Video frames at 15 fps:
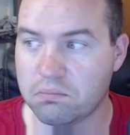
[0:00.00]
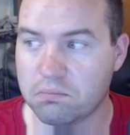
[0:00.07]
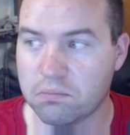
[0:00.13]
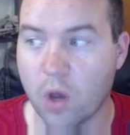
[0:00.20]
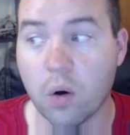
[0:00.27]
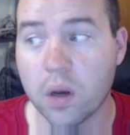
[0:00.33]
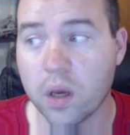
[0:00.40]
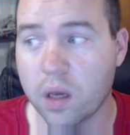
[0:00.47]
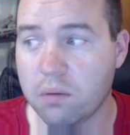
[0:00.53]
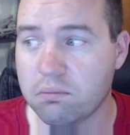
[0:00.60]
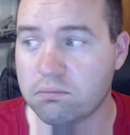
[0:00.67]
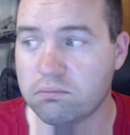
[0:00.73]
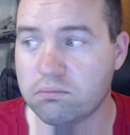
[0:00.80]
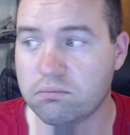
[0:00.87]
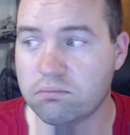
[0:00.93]
Okay,
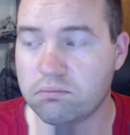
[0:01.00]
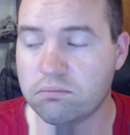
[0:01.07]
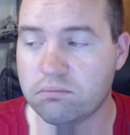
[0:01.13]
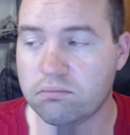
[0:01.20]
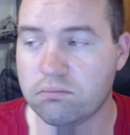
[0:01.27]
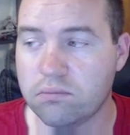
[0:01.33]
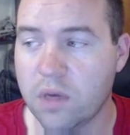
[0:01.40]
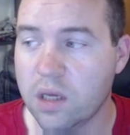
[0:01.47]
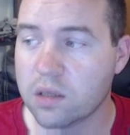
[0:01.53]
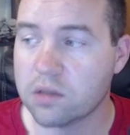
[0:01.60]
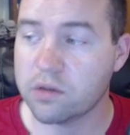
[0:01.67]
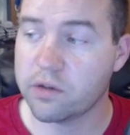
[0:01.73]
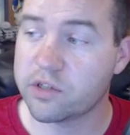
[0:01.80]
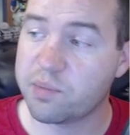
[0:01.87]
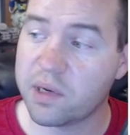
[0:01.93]

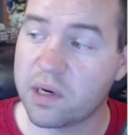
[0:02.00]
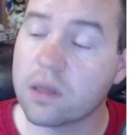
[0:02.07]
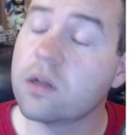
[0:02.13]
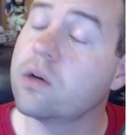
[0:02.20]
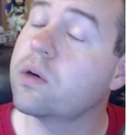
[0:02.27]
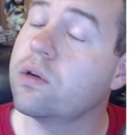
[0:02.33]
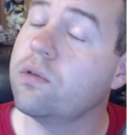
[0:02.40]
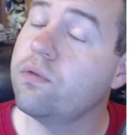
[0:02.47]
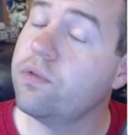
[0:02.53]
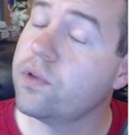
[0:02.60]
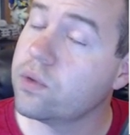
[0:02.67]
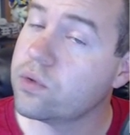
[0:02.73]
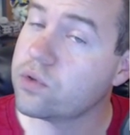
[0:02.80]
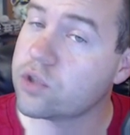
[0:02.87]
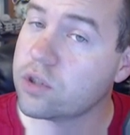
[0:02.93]
so there's been a little
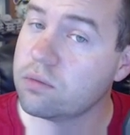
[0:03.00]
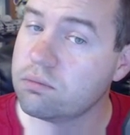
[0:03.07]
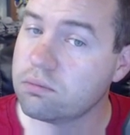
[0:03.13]
confusion.